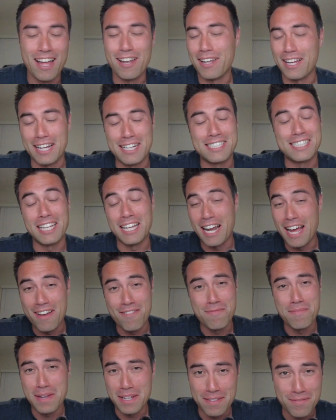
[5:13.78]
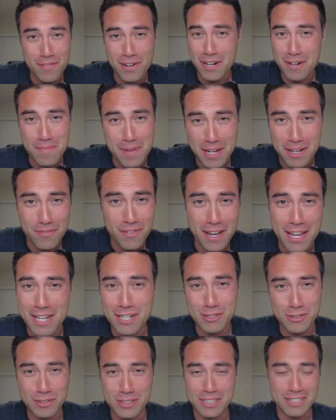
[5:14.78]
I said, I haven't made very many
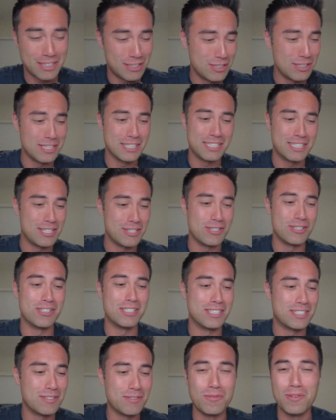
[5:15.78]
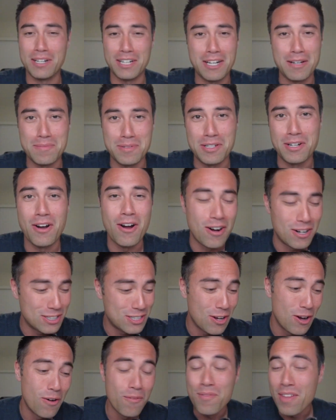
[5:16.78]
financially good decisions when it comes to cars.
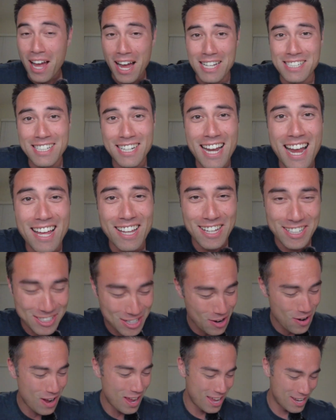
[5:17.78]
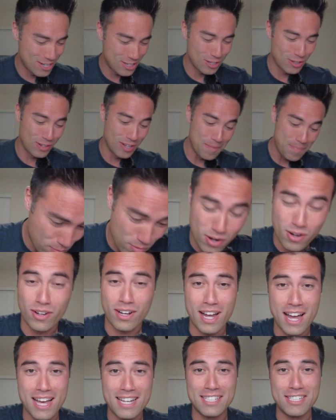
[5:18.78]
So I said, hey, let's go ahead and do it. Well,
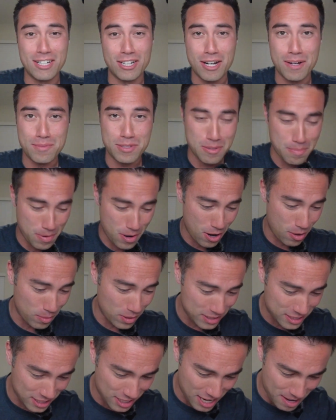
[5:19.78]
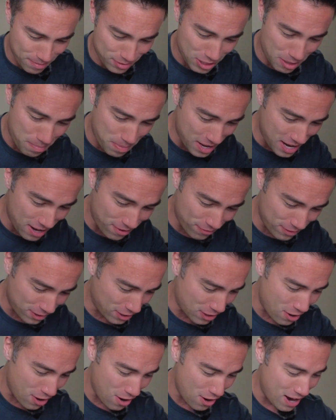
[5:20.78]
guys, here comes the part where I tell you how much I paid for the
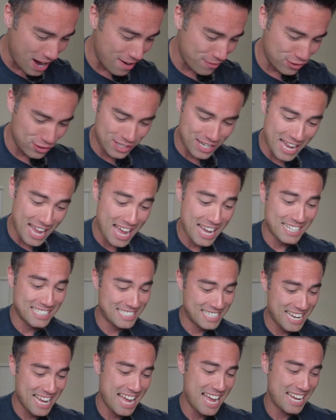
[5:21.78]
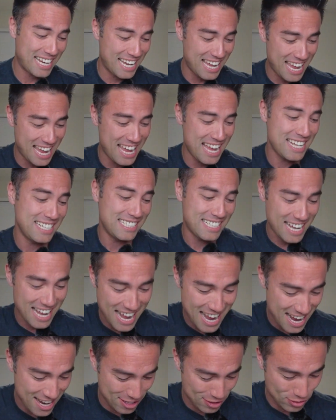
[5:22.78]
car. After tax, tag, and
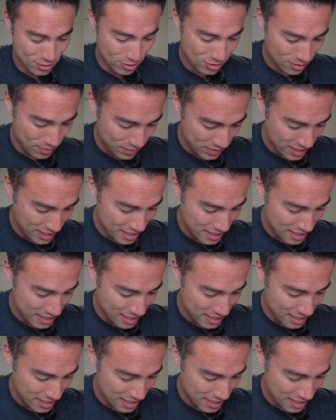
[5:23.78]
title,